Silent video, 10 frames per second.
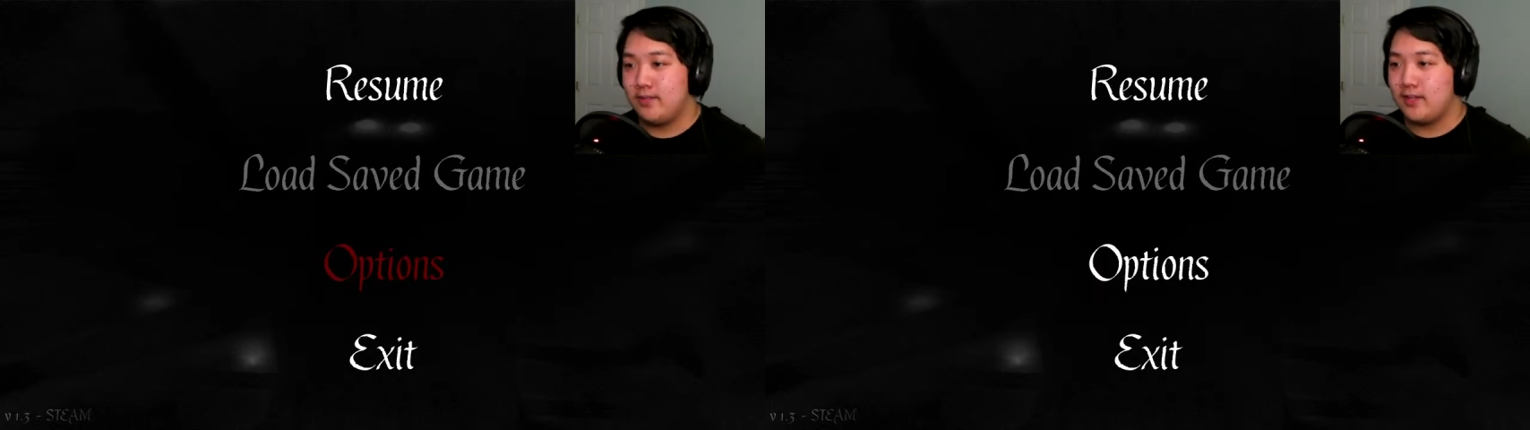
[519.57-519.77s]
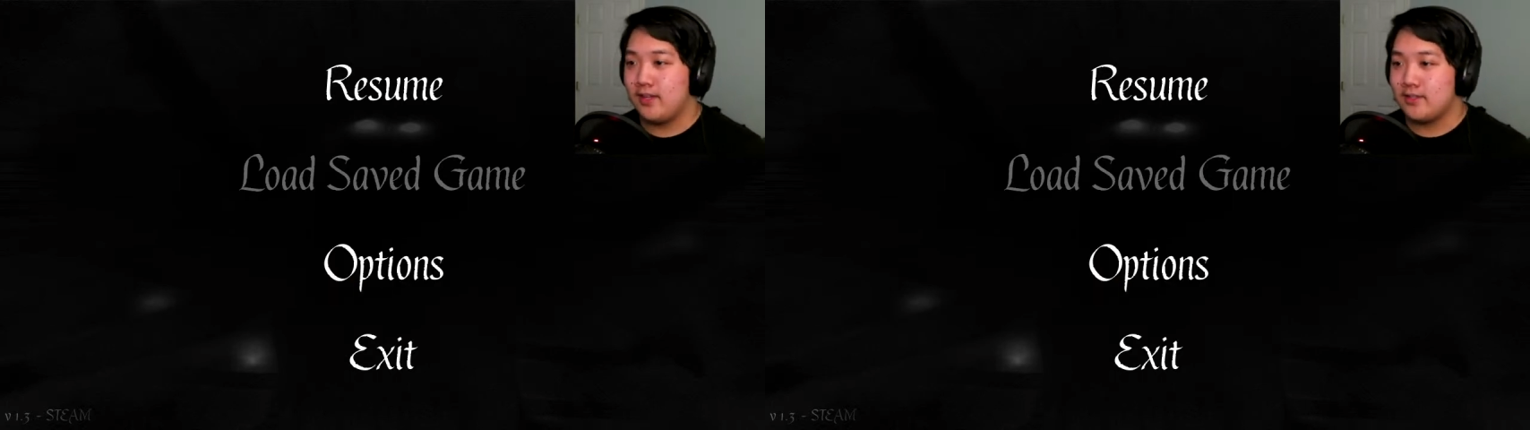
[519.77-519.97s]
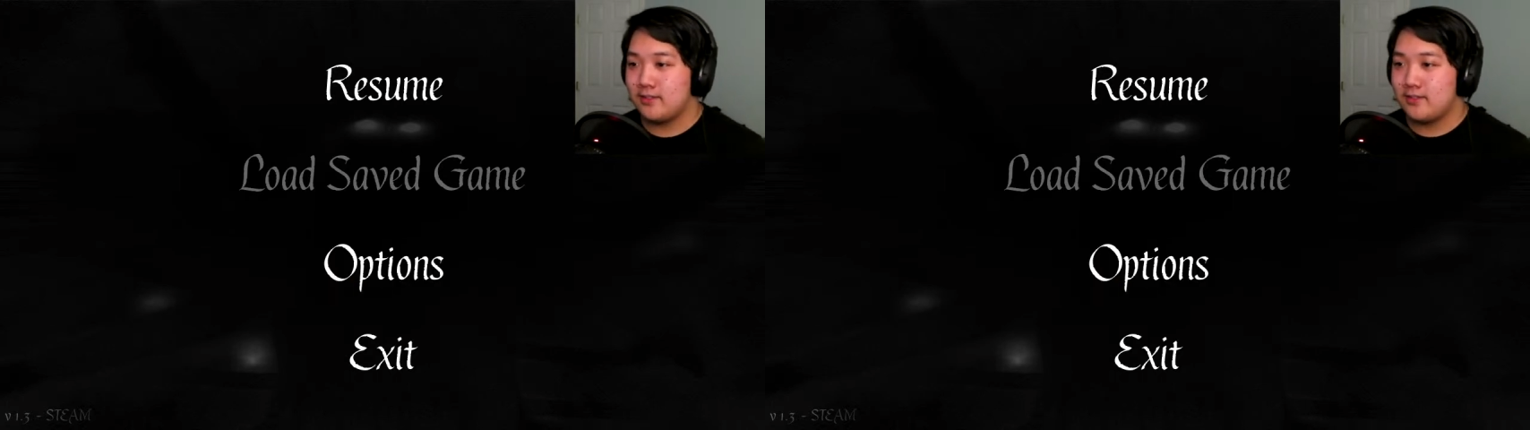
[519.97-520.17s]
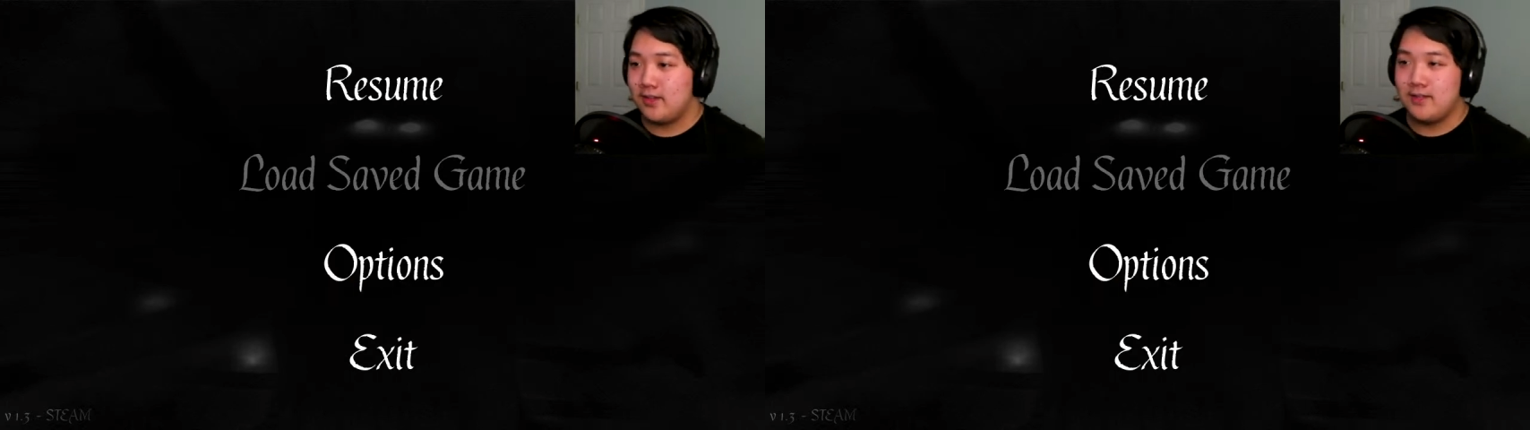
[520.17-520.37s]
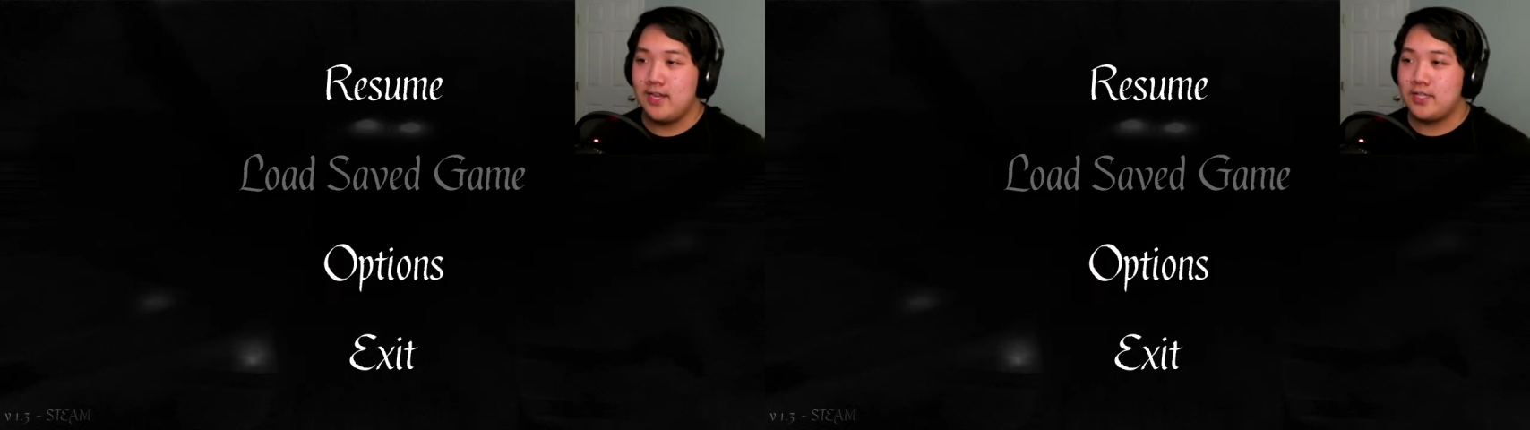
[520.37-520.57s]
I guess.
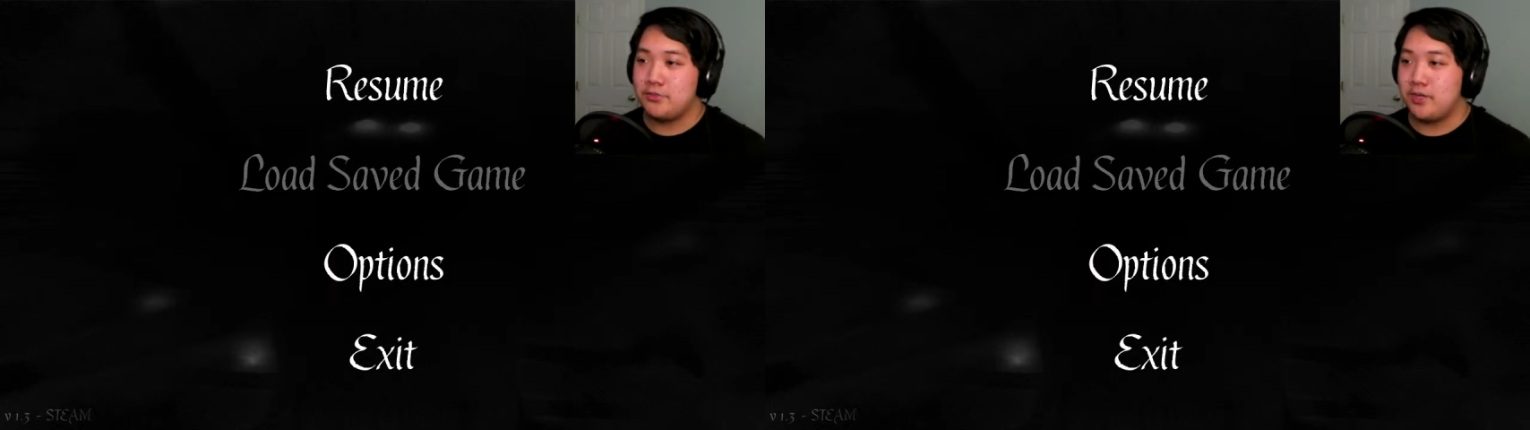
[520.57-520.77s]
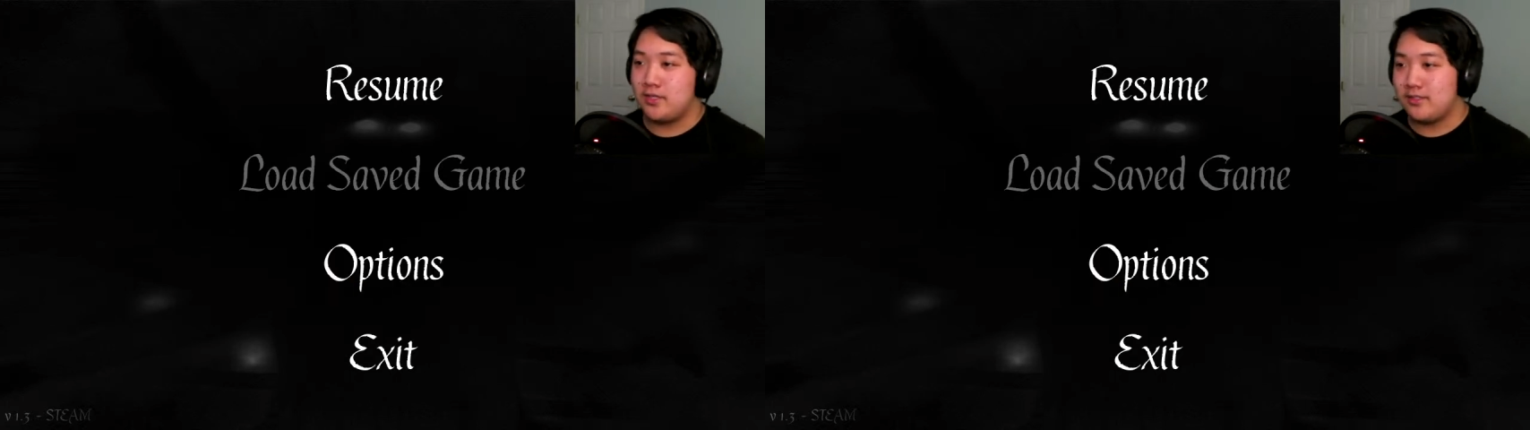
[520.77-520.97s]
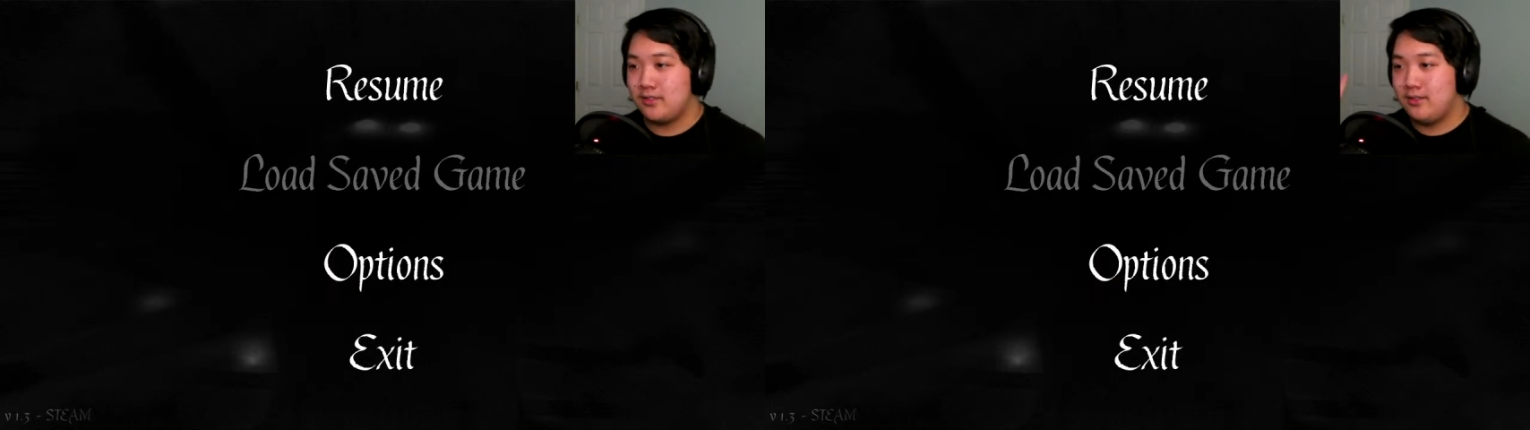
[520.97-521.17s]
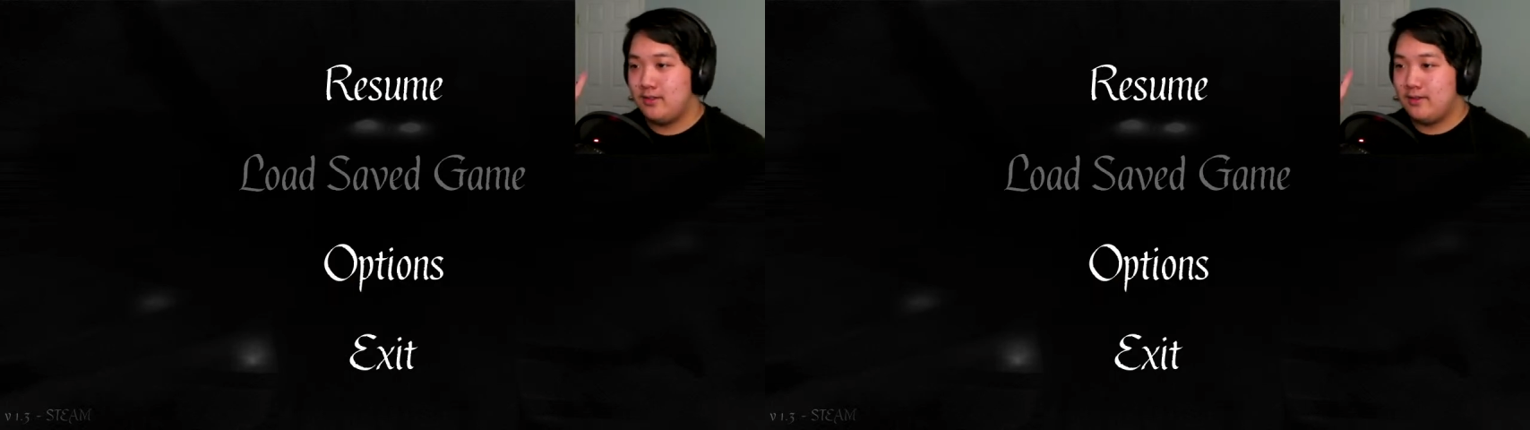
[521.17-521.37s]
I died twice.